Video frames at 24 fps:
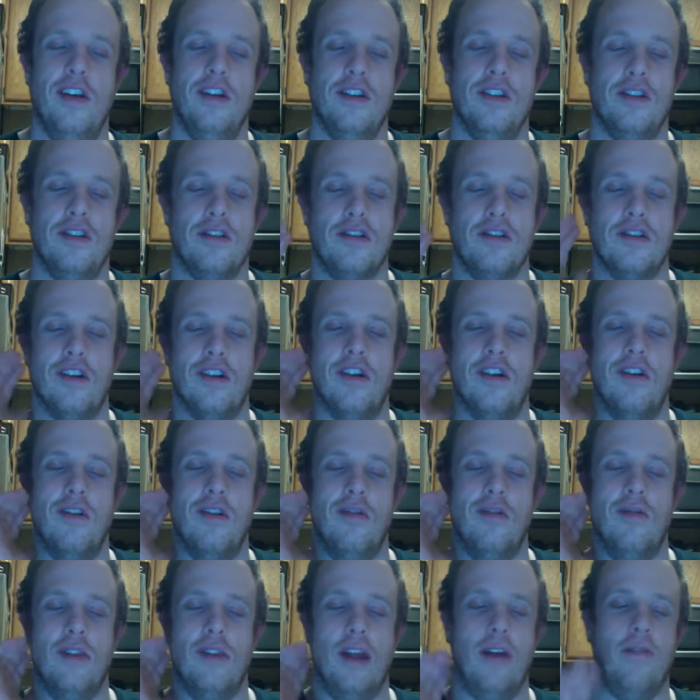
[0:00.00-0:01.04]

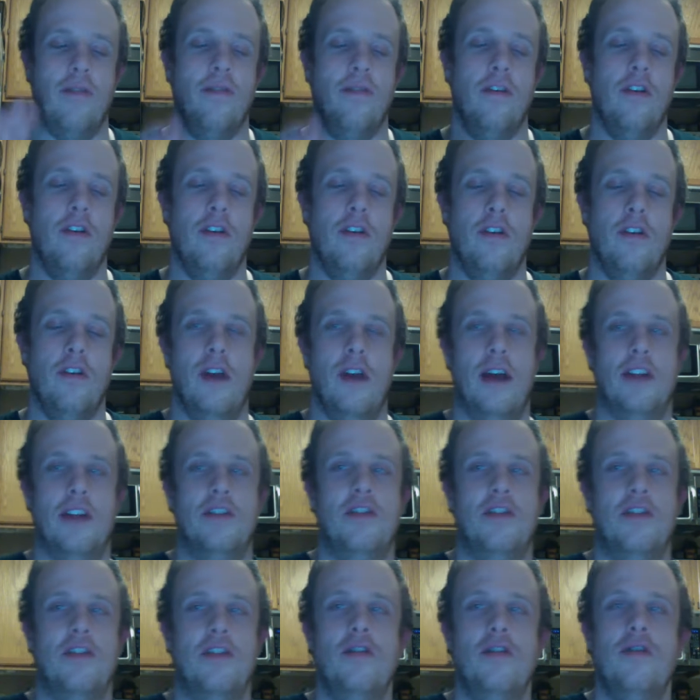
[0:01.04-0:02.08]
So without further
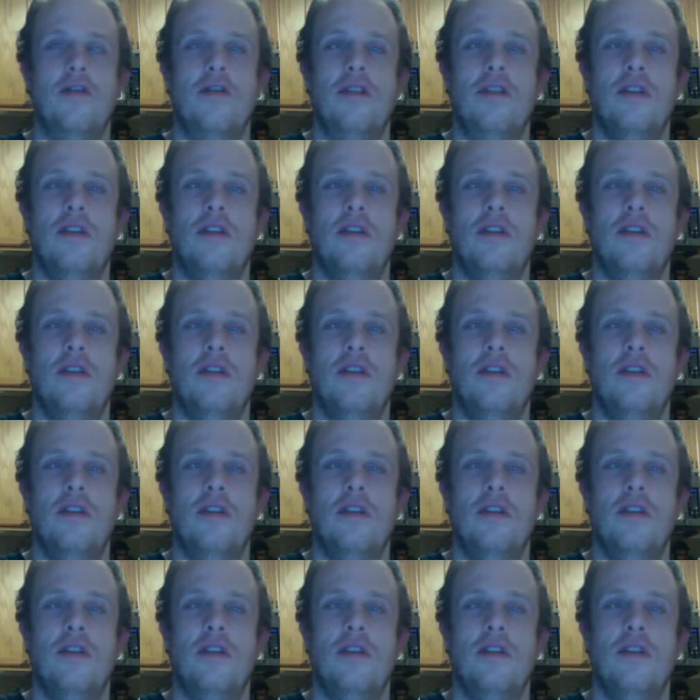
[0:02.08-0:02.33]
ado,